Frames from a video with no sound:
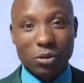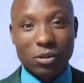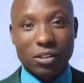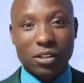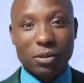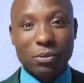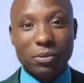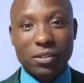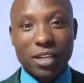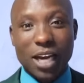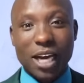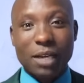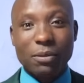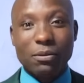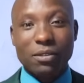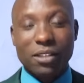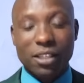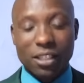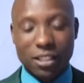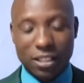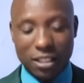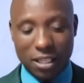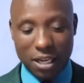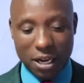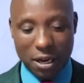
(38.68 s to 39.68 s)

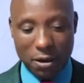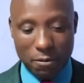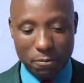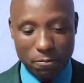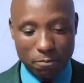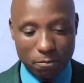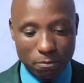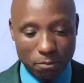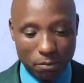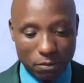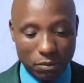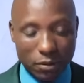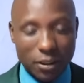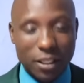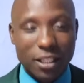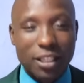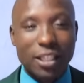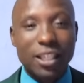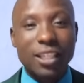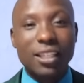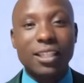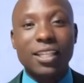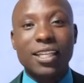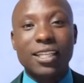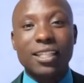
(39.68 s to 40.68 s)
sometimes it
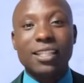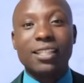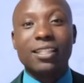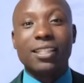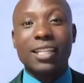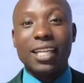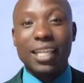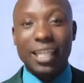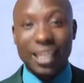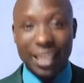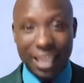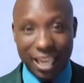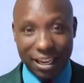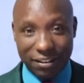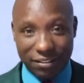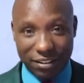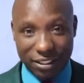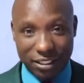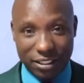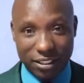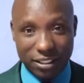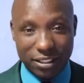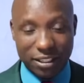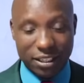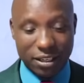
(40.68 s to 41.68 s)
really gave
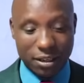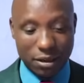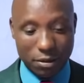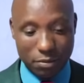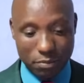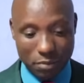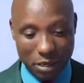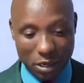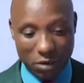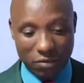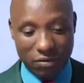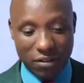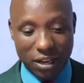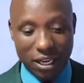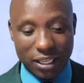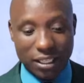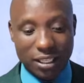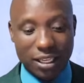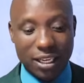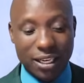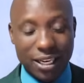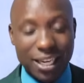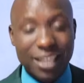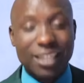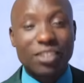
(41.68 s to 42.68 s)
us a bit of that.
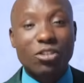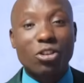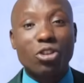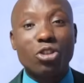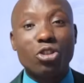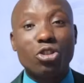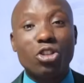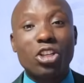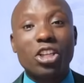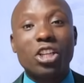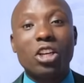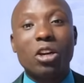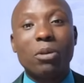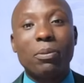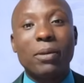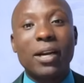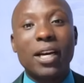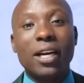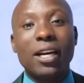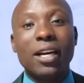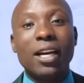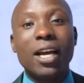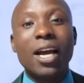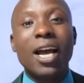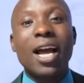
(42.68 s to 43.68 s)
Ladies and
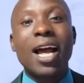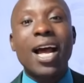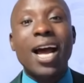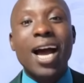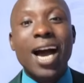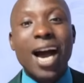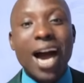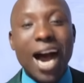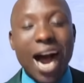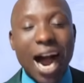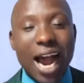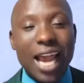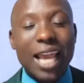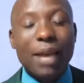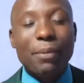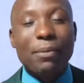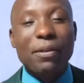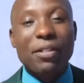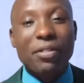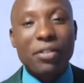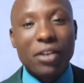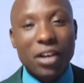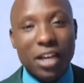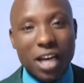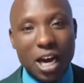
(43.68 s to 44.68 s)
gentlemen, I
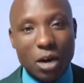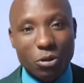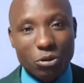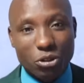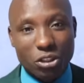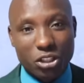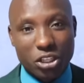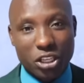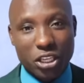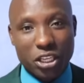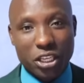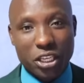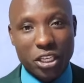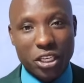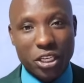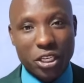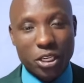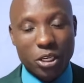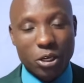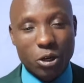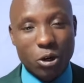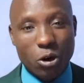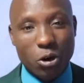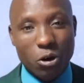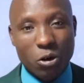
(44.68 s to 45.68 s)
am in the
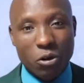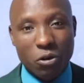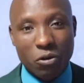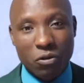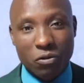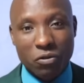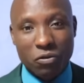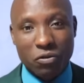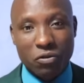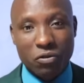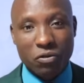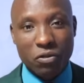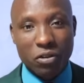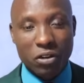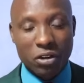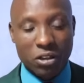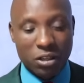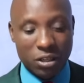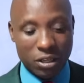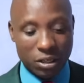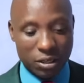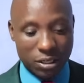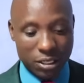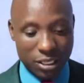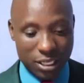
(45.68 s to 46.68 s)
county of
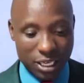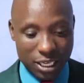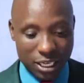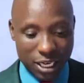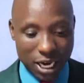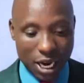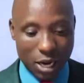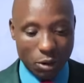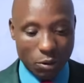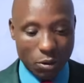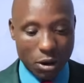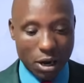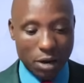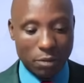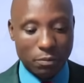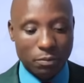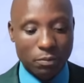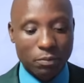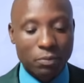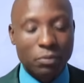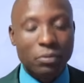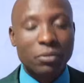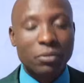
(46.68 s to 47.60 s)
Nyandarua.